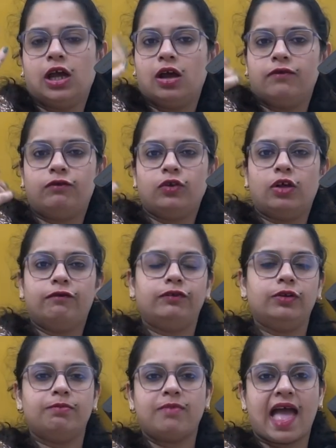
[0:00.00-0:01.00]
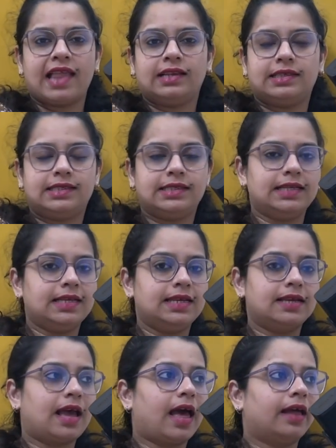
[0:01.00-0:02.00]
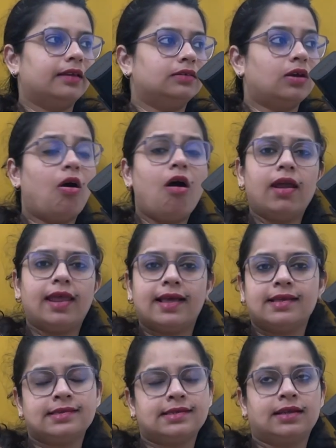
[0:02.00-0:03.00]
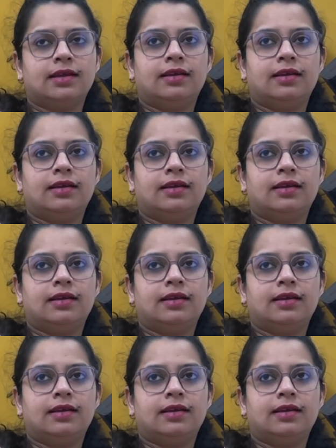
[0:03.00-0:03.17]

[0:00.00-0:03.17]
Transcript: full of humanity and honest,